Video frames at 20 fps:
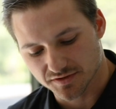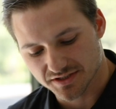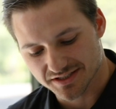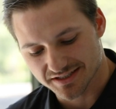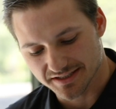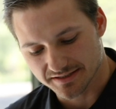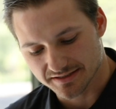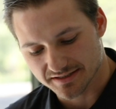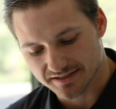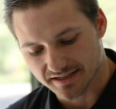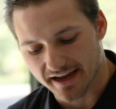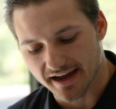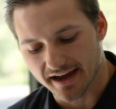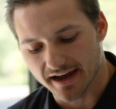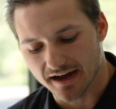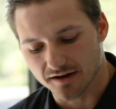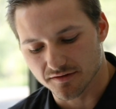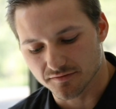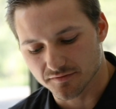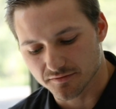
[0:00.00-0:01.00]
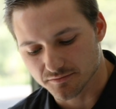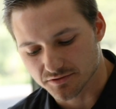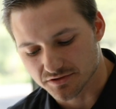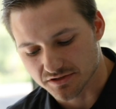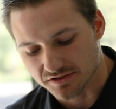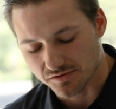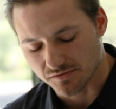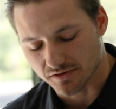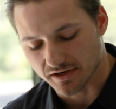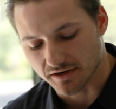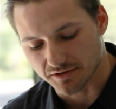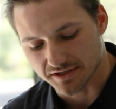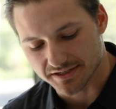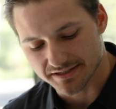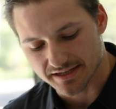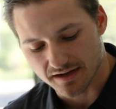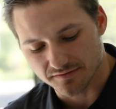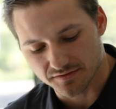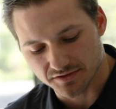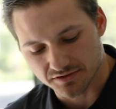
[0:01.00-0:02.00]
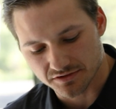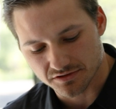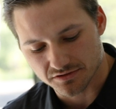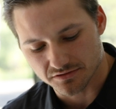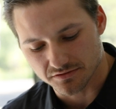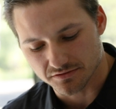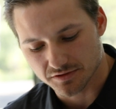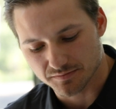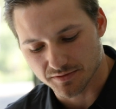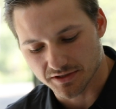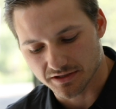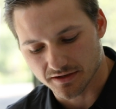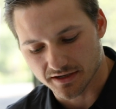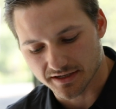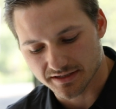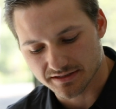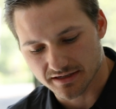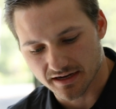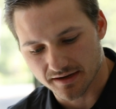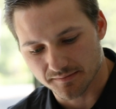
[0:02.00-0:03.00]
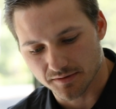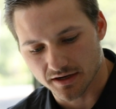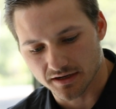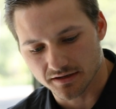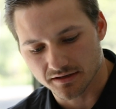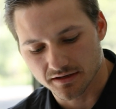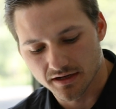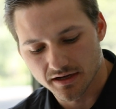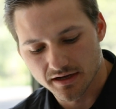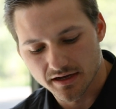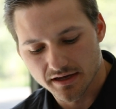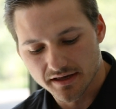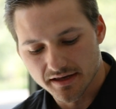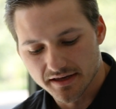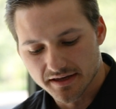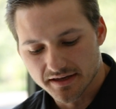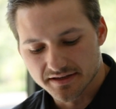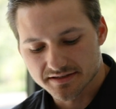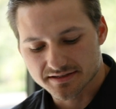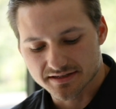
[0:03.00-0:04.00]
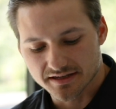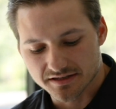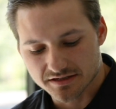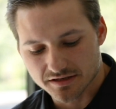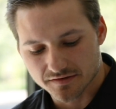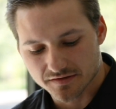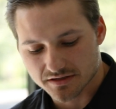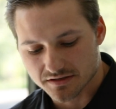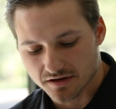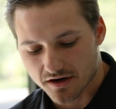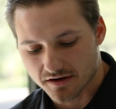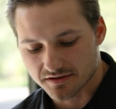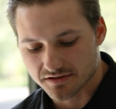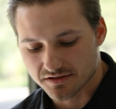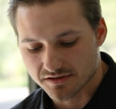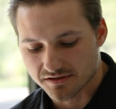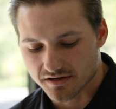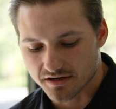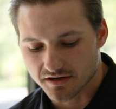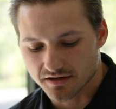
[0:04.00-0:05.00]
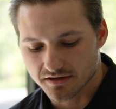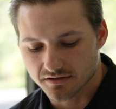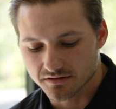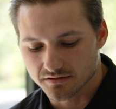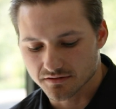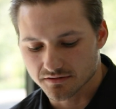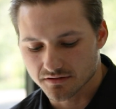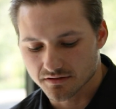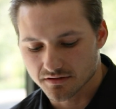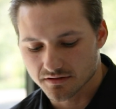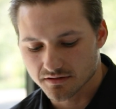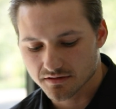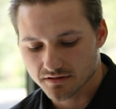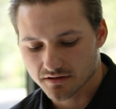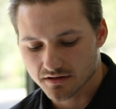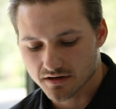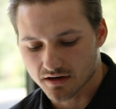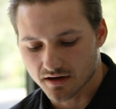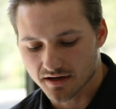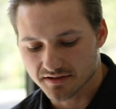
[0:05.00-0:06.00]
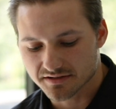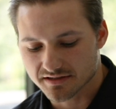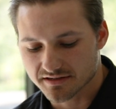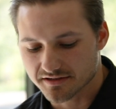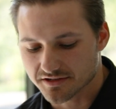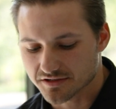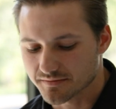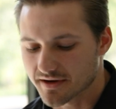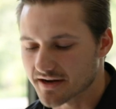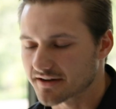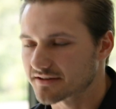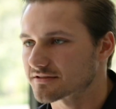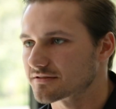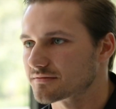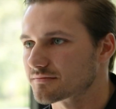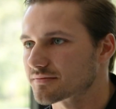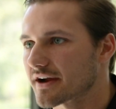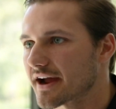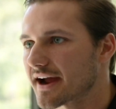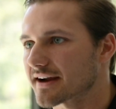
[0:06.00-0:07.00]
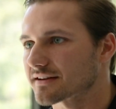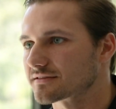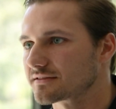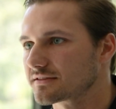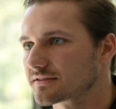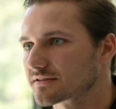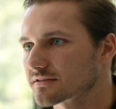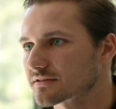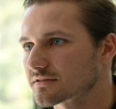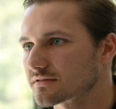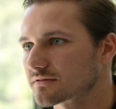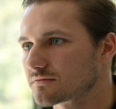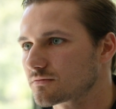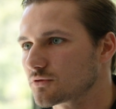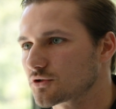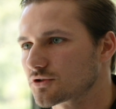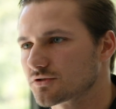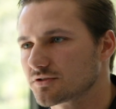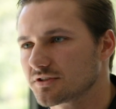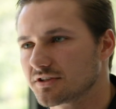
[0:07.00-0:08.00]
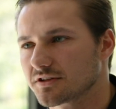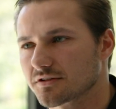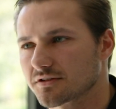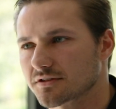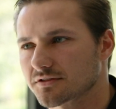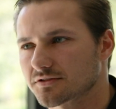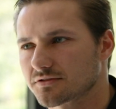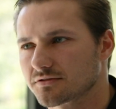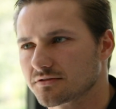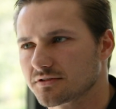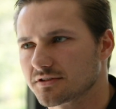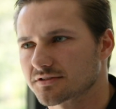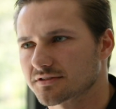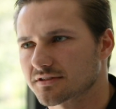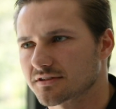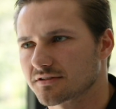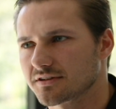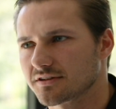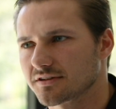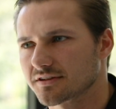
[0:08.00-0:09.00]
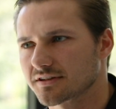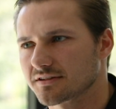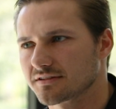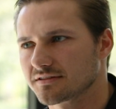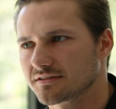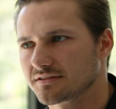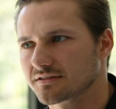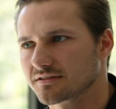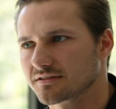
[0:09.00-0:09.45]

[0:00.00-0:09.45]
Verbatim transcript: since have, This is what I want to dive into, spend a lot of time on, since have started your own concierge medicine practice mm-hmm. a year, two years ago, a year ago?